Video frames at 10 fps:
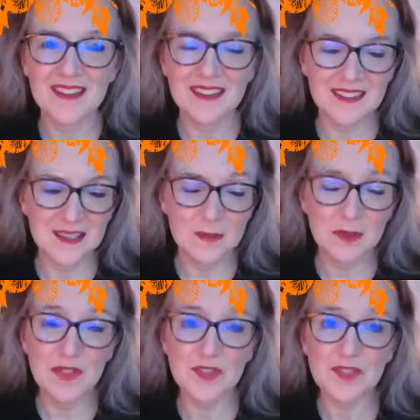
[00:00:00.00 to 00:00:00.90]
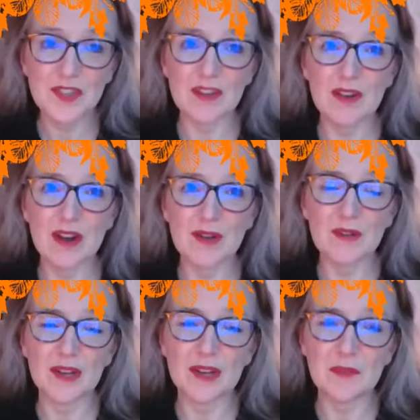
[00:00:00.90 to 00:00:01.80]
A number of years ago,
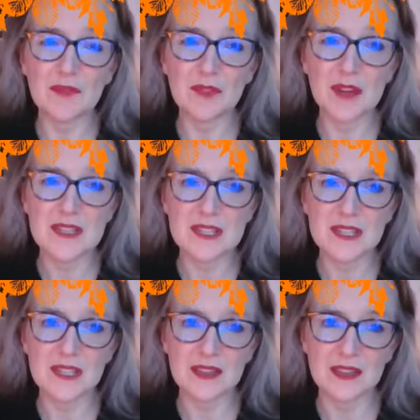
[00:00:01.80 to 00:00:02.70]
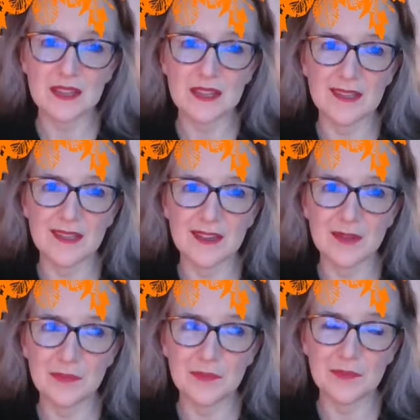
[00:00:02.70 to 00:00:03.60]
I, I made friends in the,
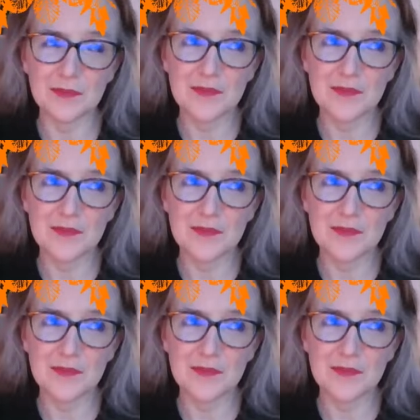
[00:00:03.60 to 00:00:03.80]
um,